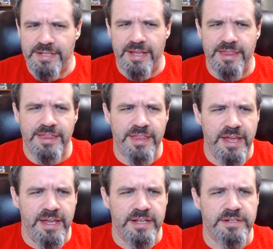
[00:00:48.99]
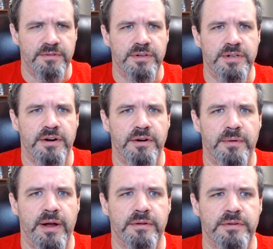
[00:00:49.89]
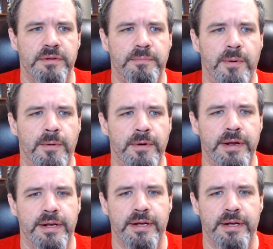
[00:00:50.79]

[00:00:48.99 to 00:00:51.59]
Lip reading: I think it's going to turn around to the point